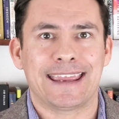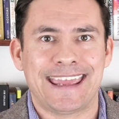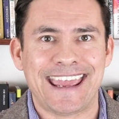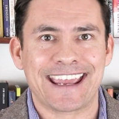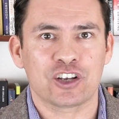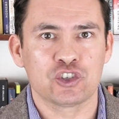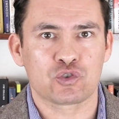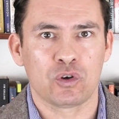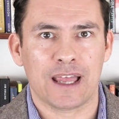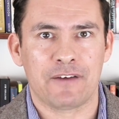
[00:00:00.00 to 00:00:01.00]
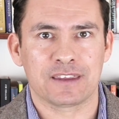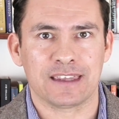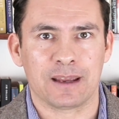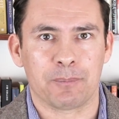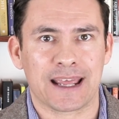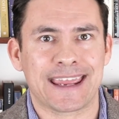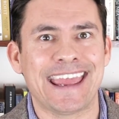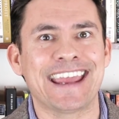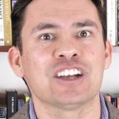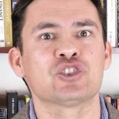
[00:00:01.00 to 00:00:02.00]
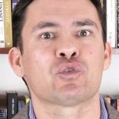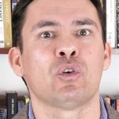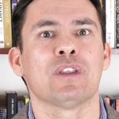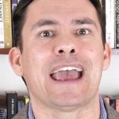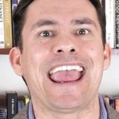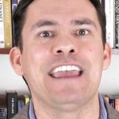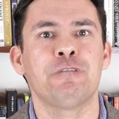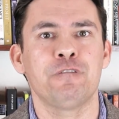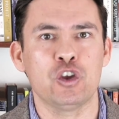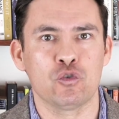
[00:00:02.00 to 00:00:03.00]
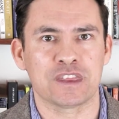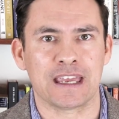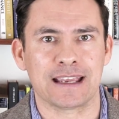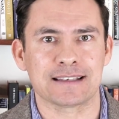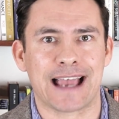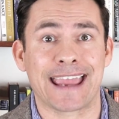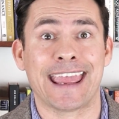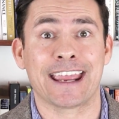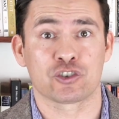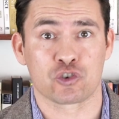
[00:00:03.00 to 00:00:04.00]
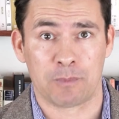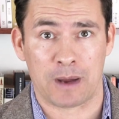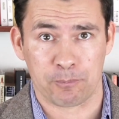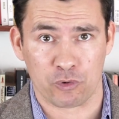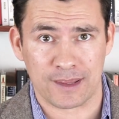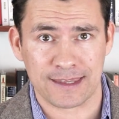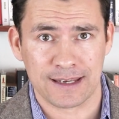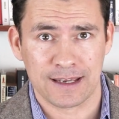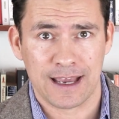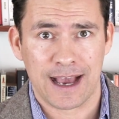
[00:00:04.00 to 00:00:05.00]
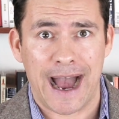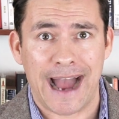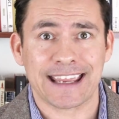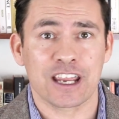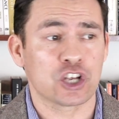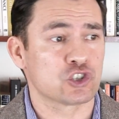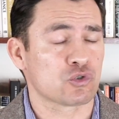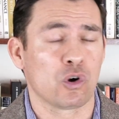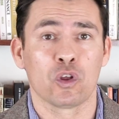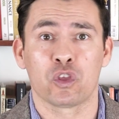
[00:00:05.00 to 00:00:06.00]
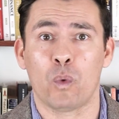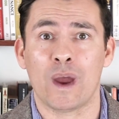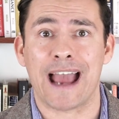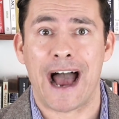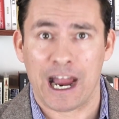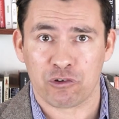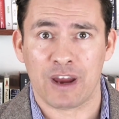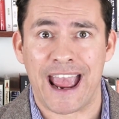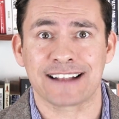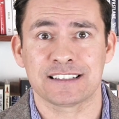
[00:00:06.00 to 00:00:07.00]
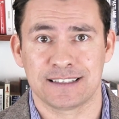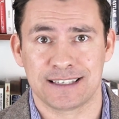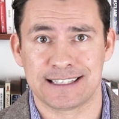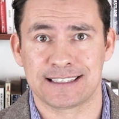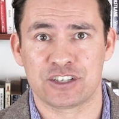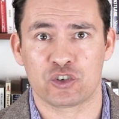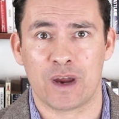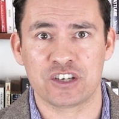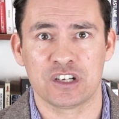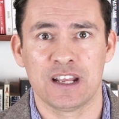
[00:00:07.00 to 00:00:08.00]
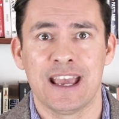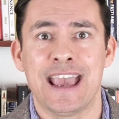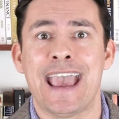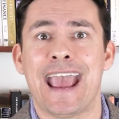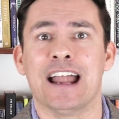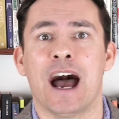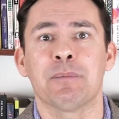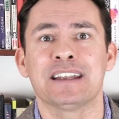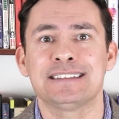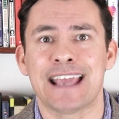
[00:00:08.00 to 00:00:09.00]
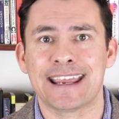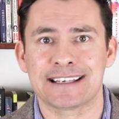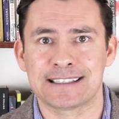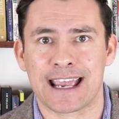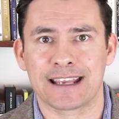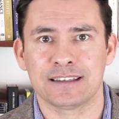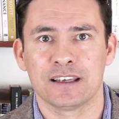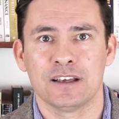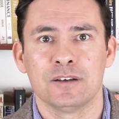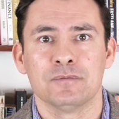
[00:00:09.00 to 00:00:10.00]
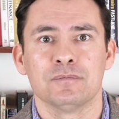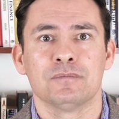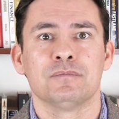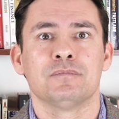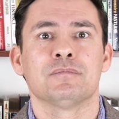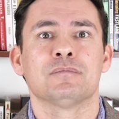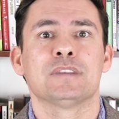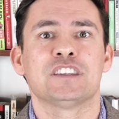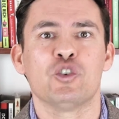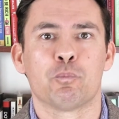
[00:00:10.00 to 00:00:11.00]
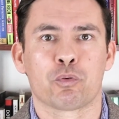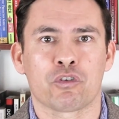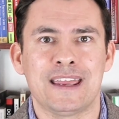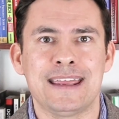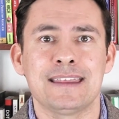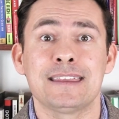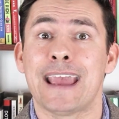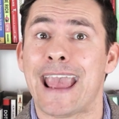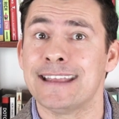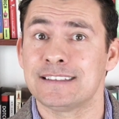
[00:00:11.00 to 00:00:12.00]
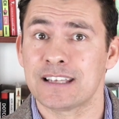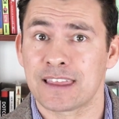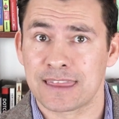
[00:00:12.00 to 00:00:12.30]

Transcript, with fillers: I can't control everything, but I can control a few things. I can control my breathing. I can control the way I react to the situation. And I'm going to take a second to breathe and to